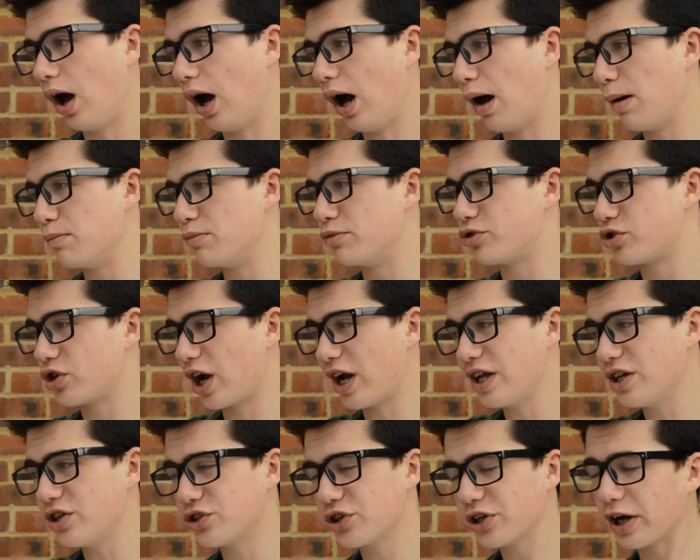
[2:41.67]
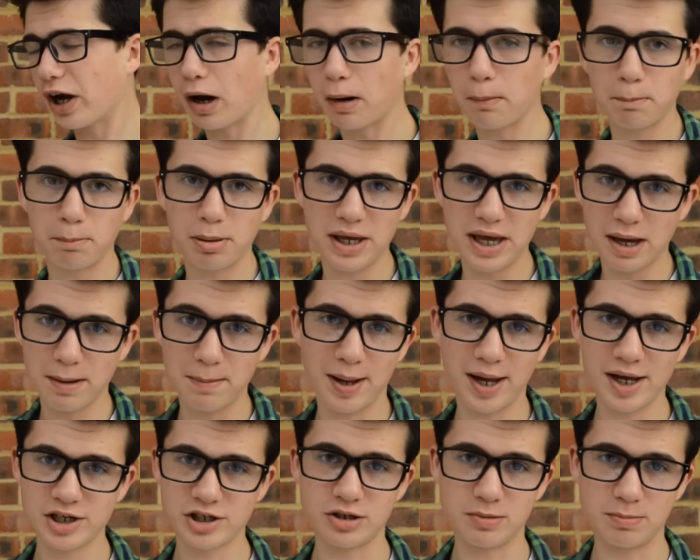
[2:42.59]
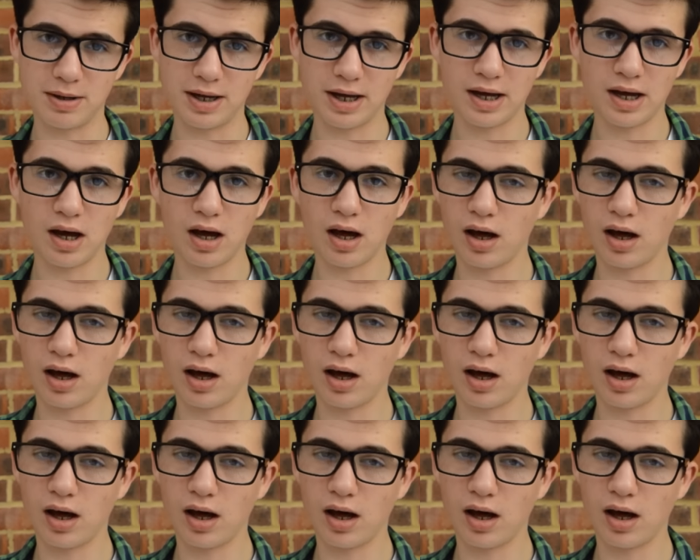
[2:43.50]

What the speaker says: I'm changing up BMS a bit.